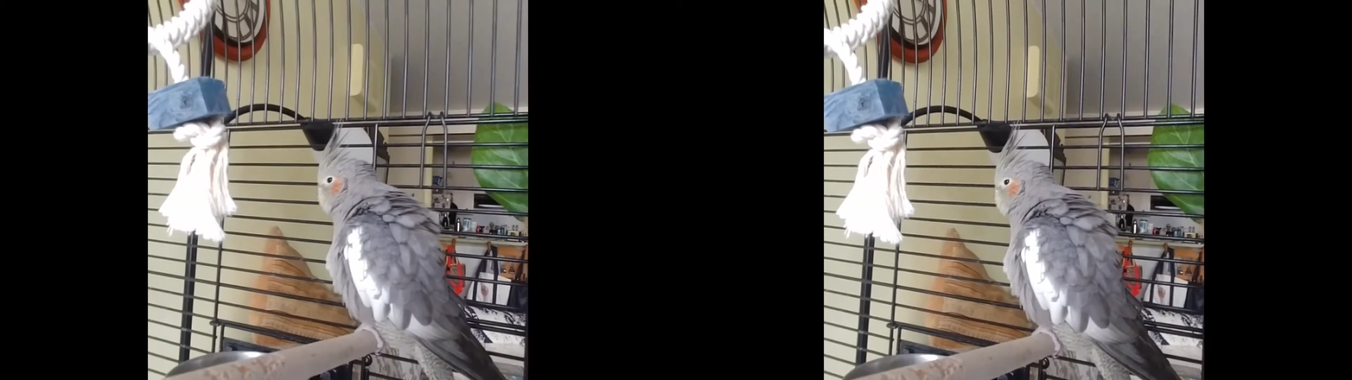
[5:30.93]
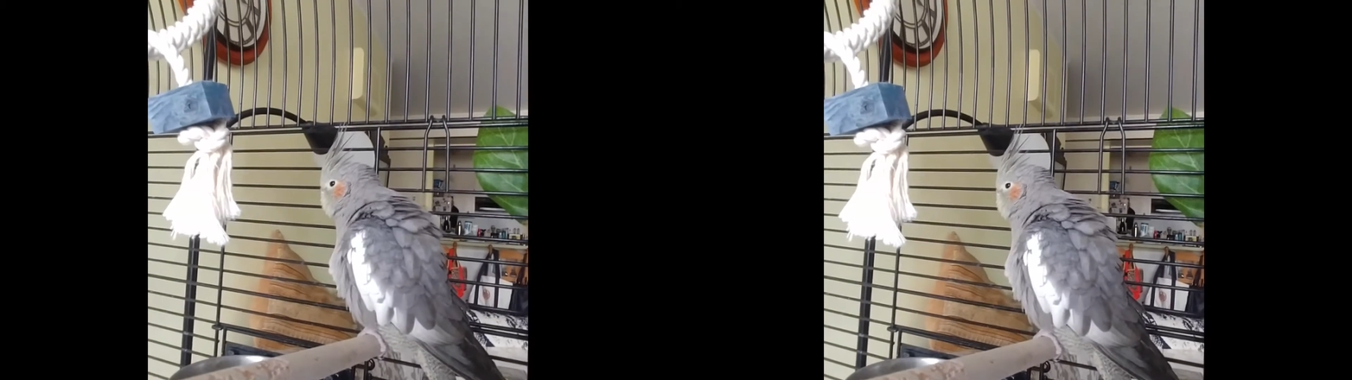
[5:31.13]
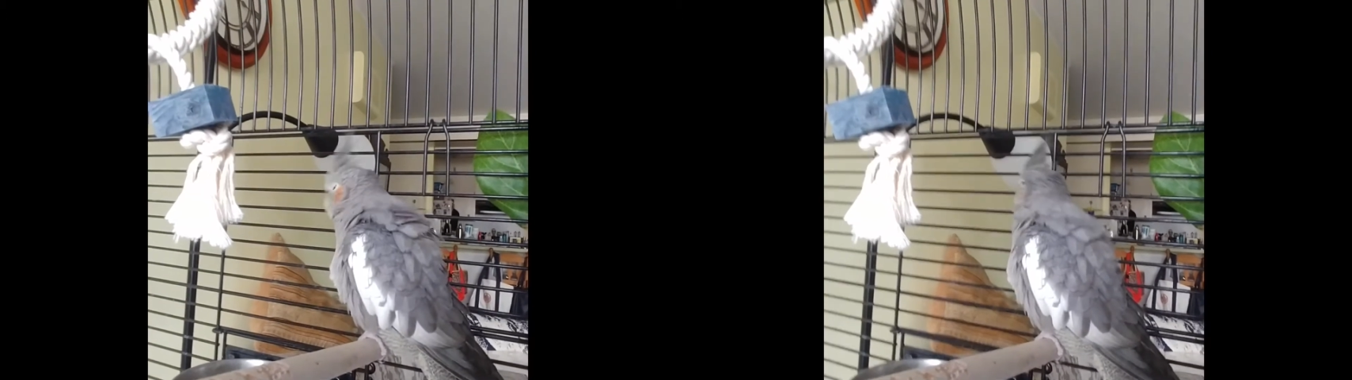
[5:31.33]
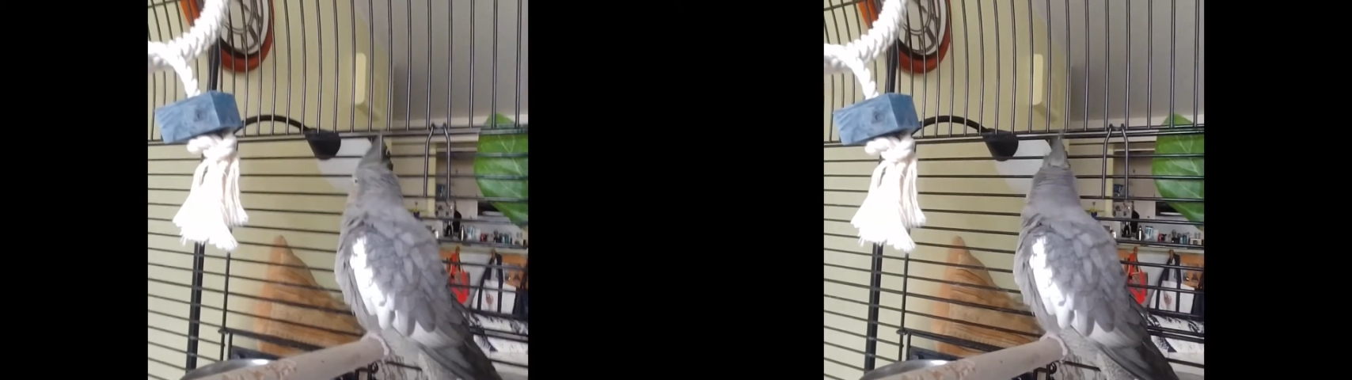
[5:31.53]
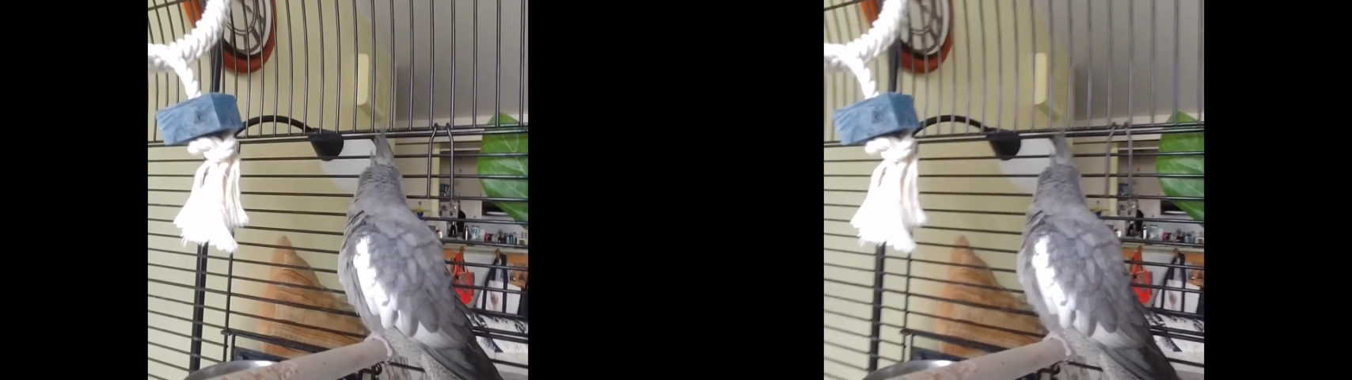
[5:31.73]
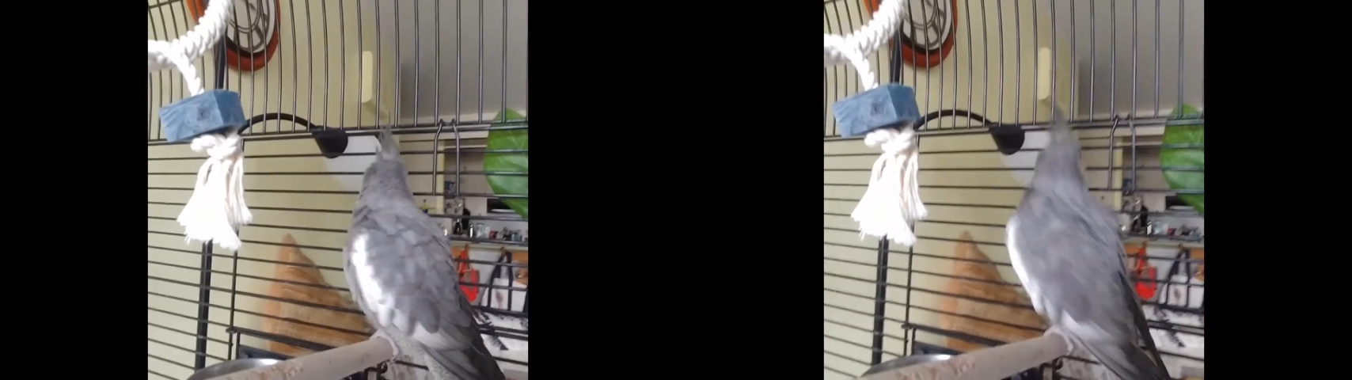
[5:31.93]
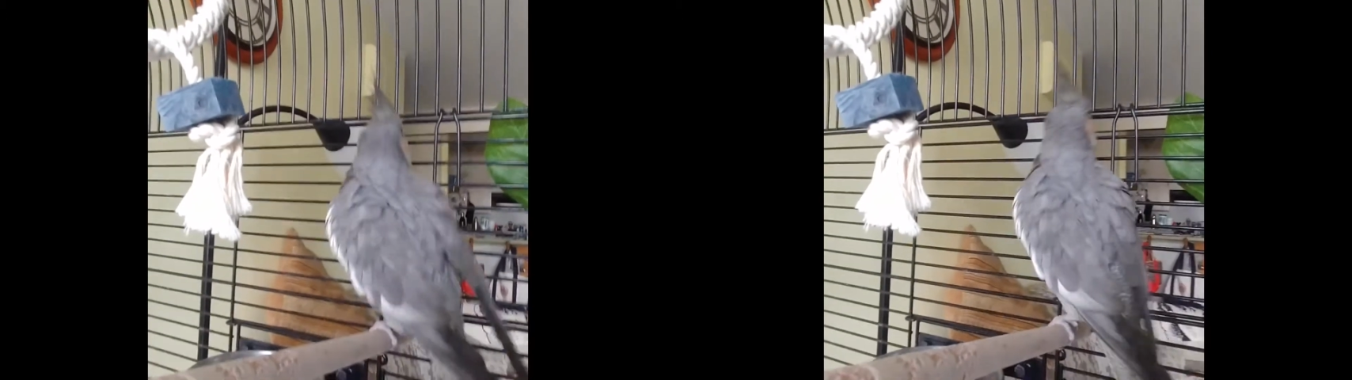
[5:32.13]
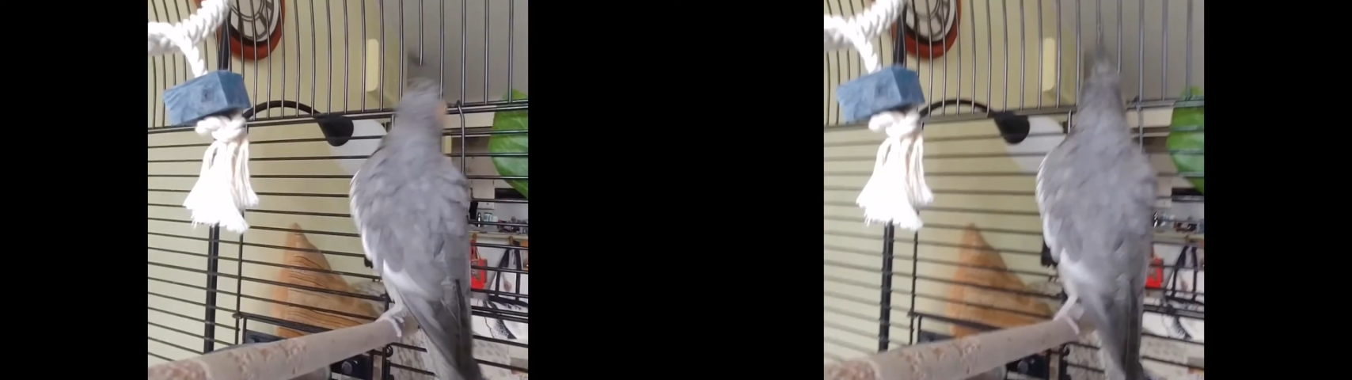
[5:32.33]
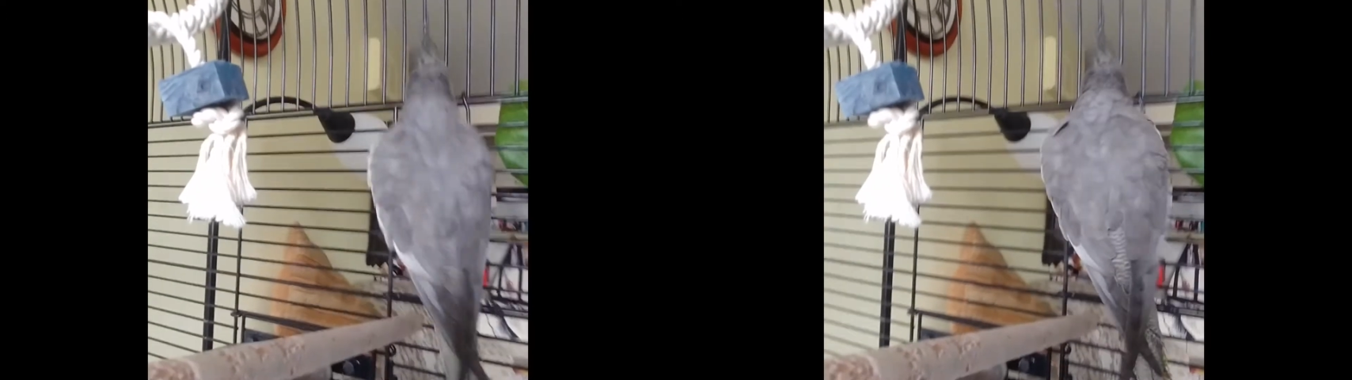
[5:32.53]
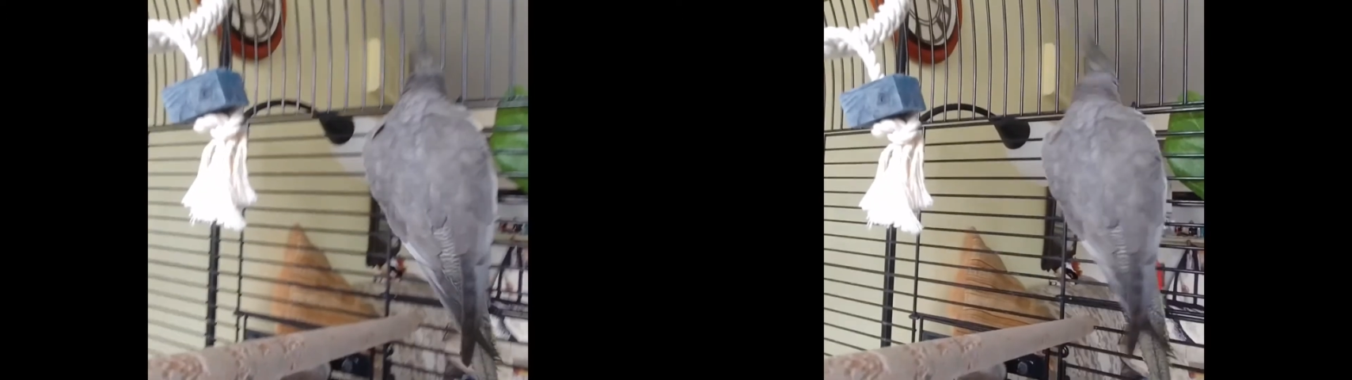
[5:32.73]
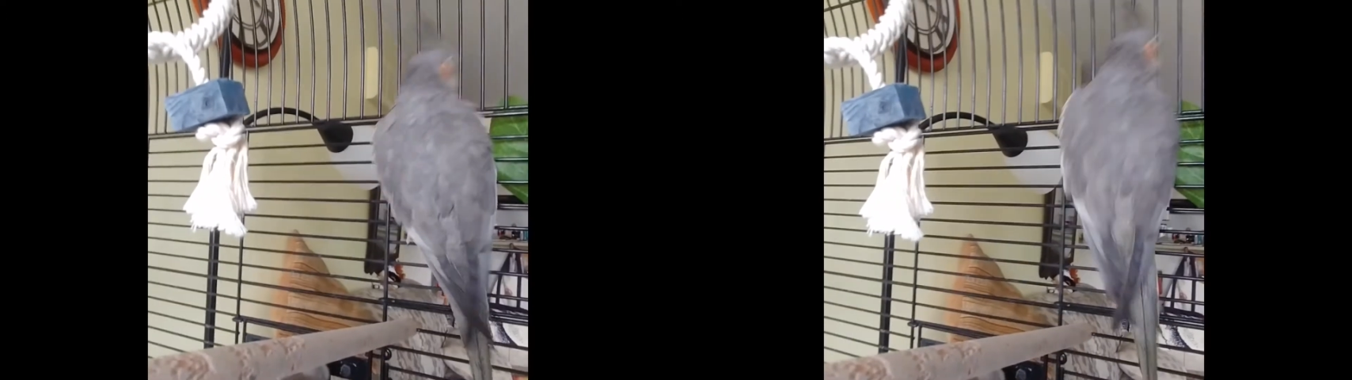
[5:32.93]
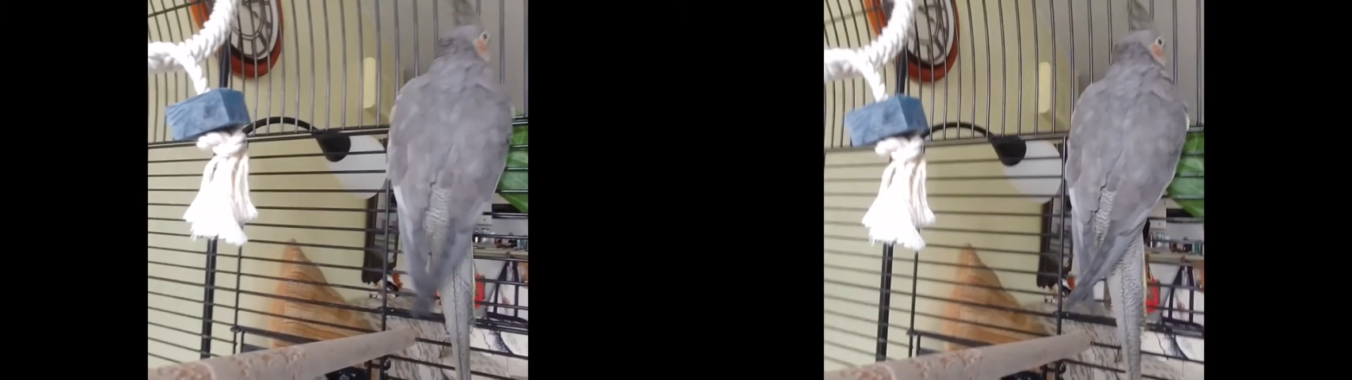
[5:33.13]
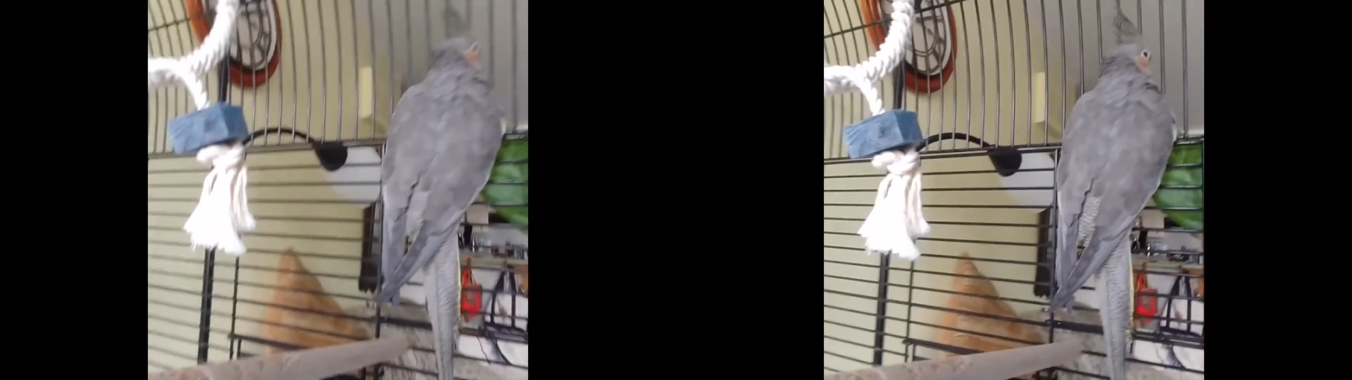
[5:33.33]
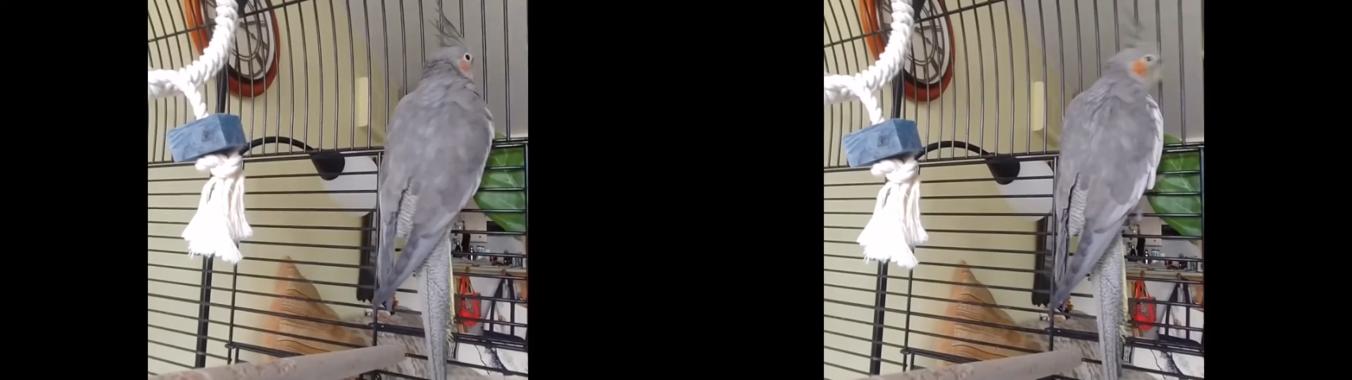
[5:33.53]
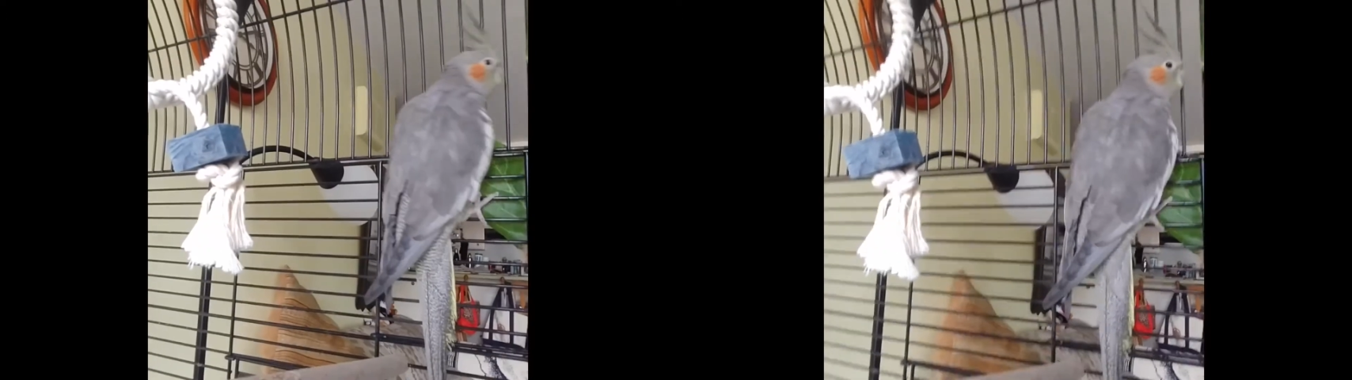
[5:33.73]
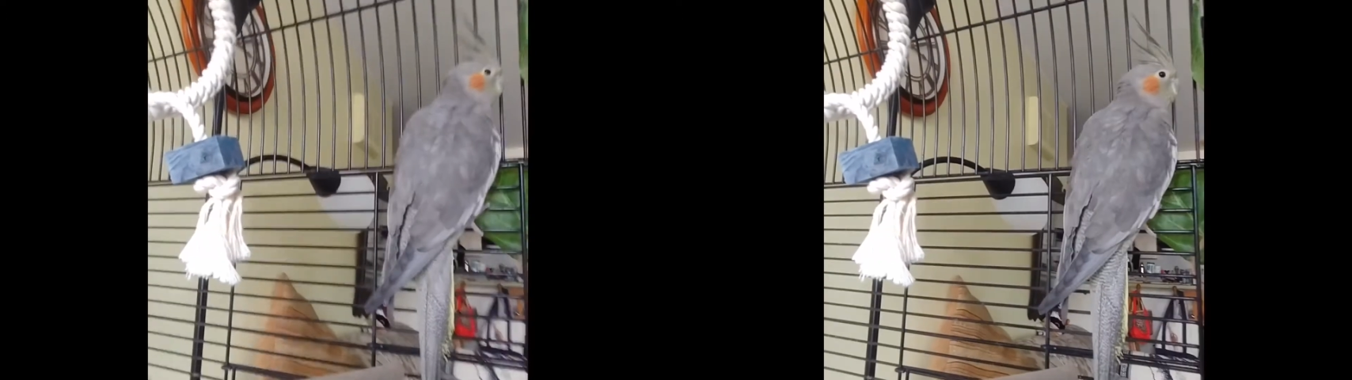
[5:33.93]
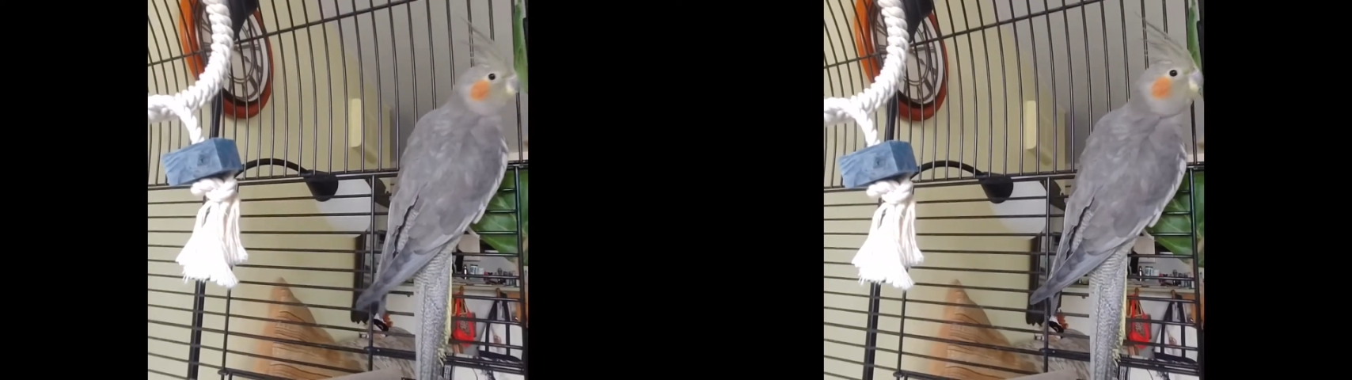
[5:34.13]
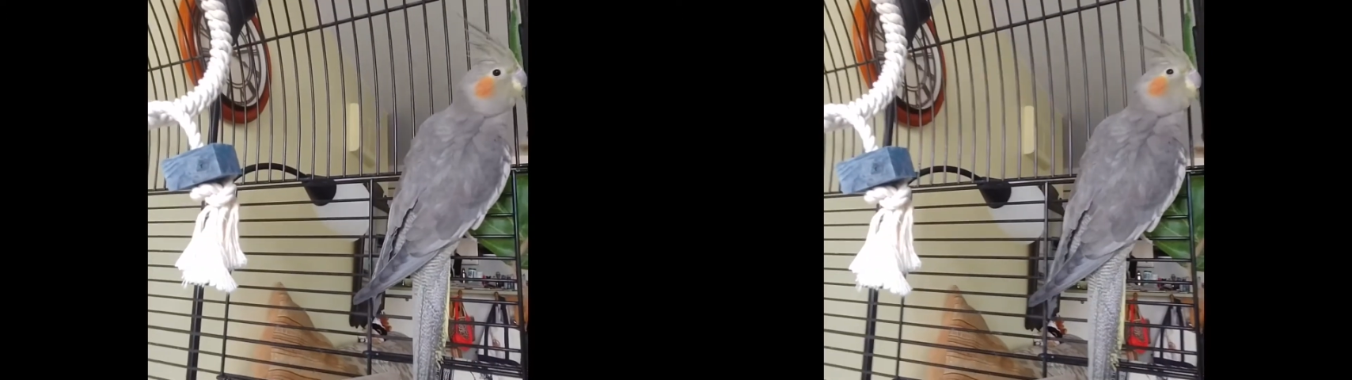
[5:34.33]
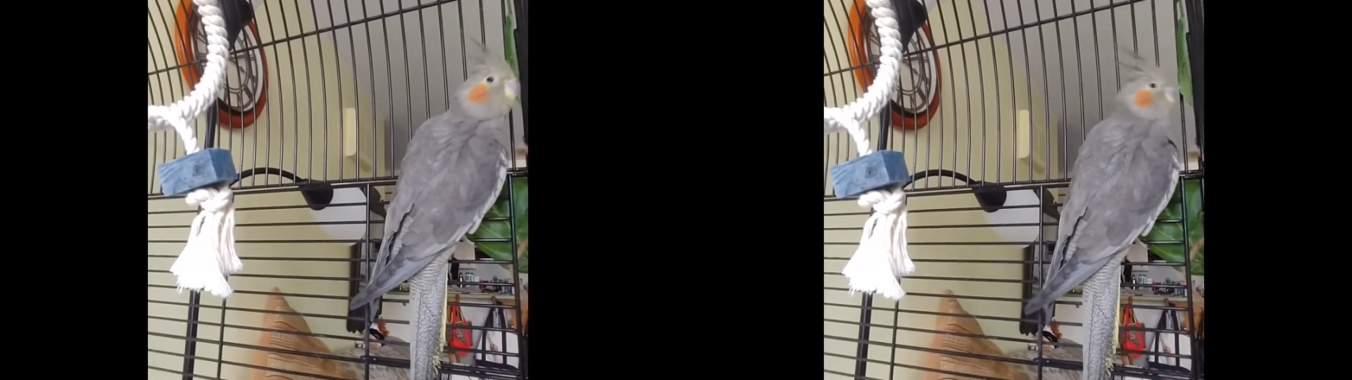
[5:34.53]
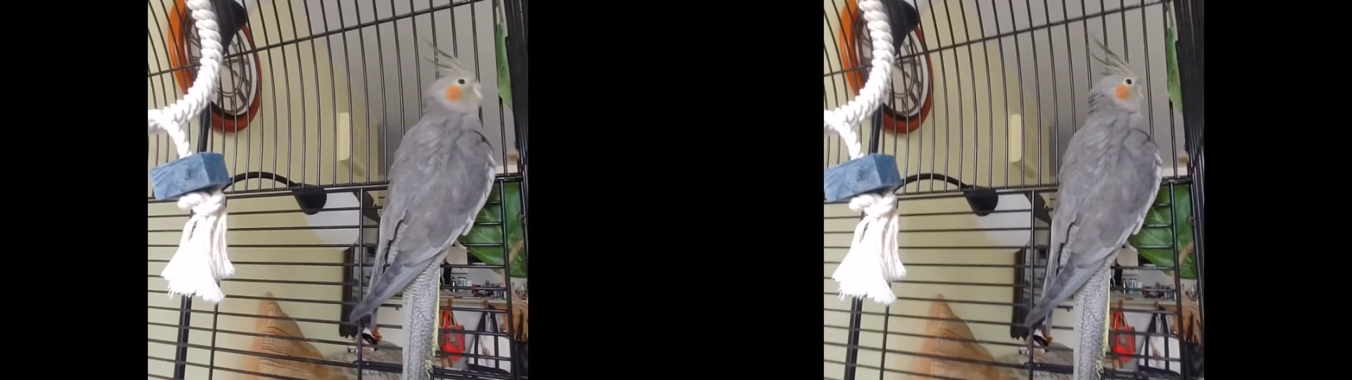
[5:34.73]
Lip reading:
[unreadable: no face in view]